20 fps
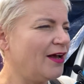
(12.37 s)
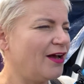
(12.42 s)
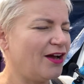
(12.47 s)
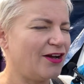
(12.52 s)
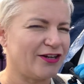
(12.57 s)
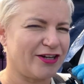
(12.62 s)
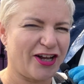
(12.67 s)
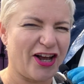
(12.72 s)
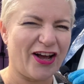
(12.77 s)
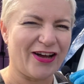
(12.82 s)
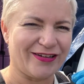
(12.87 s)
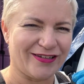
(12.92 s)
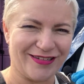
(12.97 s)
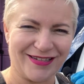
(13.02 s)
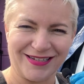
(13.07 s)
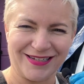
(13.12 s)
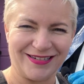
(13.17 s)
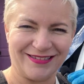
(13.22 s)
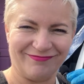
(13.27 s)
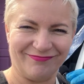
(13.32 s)
her
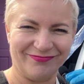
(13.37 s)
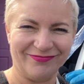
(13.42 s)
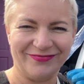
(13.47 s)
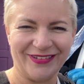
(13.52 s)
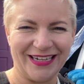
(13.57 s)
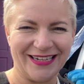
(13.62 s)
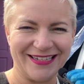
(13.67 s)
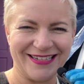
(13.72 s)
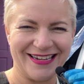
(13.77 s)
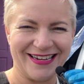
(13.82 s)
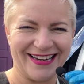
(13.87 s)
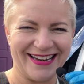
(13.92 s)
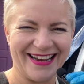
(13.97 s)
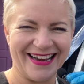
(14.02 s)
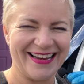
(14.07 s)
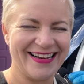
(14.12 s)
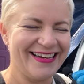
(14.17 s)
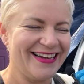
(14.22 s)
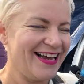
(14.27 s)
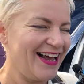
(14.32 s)
guts,
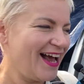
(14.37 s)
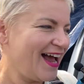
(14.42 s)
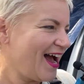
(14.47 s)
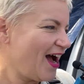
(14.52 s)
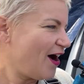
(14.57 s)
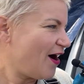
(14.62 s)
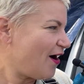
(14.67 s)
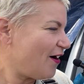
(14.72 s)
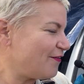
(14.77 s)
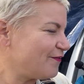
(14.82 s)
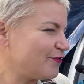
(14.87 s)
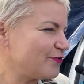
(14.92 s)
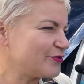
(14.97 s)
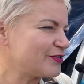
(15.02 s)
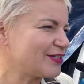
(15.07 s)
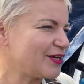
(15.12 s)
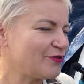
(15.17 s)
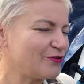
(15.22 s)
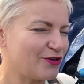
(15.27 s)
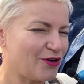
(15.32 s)
basically. I've
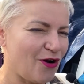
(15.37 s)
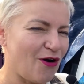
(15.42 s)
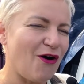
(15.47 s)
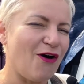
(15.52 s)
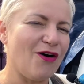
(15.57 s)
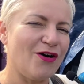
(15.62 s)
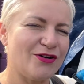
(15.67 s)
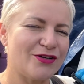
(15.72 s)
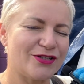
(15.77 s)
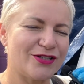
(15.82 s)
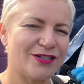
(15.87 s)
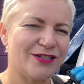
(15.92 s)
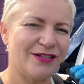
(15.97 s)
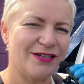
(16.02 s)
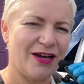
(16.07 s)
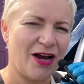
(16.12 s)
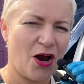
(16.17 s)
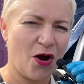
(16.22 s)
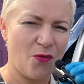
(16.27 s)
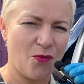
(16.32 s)
also got
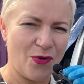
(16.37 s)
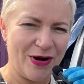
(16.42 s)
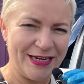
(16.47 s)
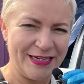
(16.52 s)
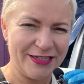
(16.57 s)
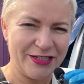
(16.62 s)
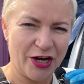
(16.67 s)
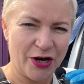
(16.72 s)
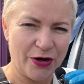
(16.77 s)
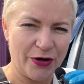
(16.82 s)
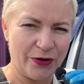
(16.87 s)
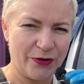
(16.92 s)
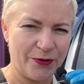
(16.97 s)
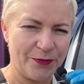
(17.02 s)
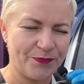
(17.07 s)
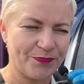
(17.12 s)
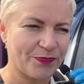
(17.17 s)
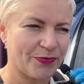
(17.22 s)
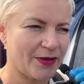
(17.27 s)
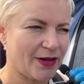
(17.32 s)
a
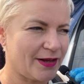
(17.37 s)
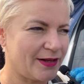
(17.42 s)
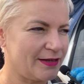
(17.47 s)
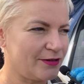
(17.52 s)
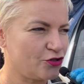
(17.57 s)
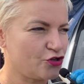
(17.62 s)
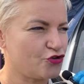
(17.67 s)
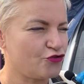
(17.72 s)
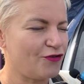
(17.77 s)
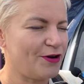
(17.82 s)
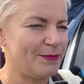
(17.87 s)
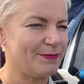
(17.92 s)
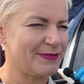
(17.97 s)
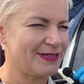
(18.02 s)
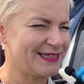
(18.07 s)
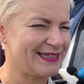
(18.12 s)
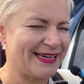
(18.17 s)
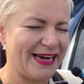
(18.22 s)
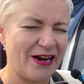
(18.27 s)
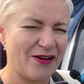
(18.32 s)
window trim
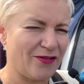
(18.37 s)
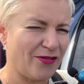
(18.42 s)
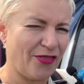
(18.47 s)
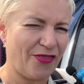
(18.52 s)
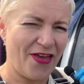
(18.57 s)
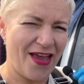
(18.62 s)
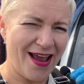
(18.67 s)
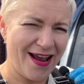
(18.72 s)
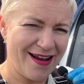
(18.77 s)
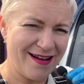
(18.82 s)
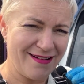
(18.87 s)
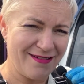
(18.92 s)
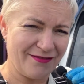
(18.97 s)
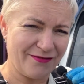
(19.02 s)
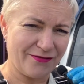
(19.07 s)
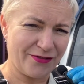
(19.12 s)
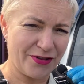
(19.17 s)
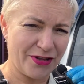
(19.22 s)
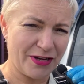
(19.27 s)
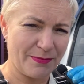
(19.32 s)
seal thing
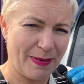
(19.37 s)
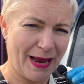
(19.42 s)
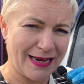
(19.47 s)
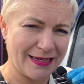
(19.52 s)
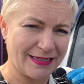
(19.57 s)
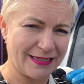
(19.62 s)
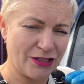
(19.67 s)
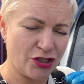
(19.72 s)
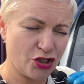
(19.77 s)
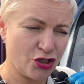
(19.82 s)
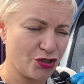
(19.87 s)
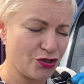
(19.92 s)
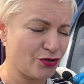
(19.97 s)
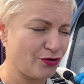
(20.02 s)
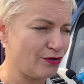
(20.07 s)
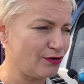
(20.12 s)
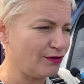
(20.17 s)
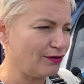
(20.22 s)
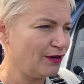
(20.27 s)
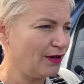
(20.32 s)
for the passenger
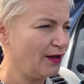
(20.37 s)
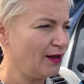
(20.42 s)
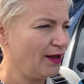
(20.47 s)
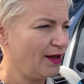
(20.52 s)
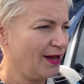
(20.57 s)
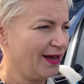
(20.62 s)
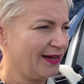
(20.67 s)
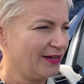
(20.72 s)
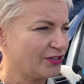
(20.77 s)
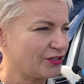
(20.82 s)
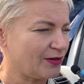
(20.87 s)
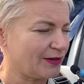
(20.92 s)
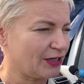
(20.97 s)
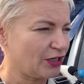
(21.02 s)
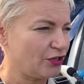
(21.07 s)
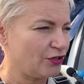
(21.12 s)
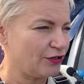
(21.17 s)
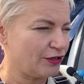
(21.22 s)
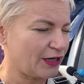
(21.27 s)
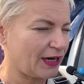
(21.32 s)
door. So I'm
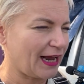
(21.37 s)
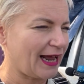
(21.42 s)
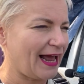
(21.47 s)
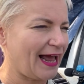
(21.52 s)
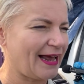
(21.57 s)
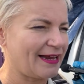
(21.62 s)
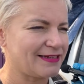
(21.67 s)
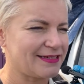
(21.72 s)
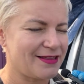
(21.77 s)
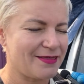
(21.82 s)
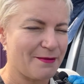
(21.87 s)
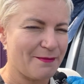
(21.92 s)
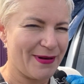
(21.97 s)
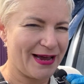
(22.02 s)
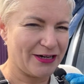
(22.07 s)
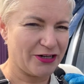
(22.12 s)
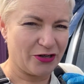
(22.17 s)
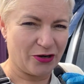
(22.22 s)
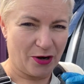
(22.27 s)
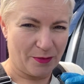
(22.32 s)
going to look at the
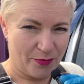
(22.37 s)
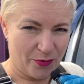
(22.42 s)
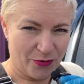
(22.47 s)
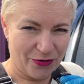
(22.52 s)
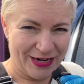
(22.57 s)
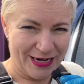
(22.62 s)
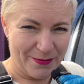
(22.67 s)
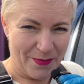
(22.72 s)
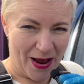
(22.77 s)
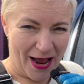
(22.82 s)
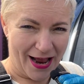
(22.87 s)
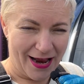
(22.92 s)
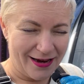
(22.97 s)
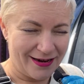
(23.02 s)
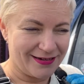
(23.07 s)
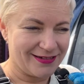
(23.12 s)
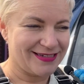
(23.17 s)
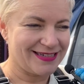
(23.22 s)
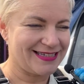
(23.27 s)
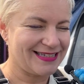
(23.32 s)
manual I bought on
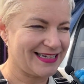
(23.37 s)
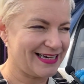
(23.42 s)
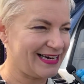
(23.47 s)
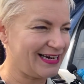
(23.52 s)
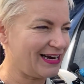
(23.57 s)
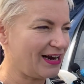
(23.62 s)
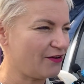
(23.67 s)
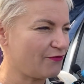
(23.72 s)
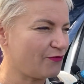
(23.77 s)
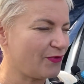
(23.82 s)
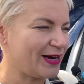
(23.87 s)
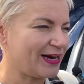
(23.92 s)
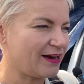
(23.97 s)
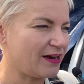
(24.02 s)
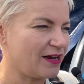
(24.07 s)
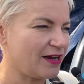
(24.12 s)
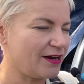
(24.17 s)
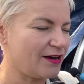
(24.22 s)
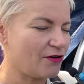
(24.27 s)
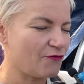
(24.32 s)
eBay to see if we
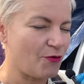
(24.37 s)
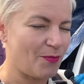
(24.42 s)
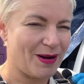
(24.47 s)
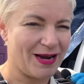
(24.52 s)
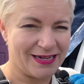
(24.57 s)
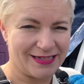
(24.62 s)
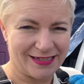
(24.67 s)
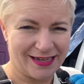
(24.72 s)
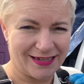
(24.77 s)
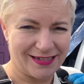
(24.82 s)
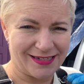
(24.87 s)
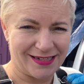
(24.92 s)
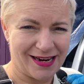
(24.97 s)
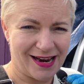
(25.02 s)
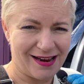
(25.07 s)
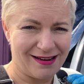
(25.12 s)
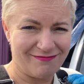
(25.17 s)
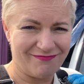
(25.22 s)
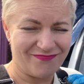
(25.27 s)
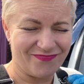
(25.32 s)
can replace that
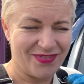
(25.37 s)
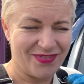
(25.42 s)
today.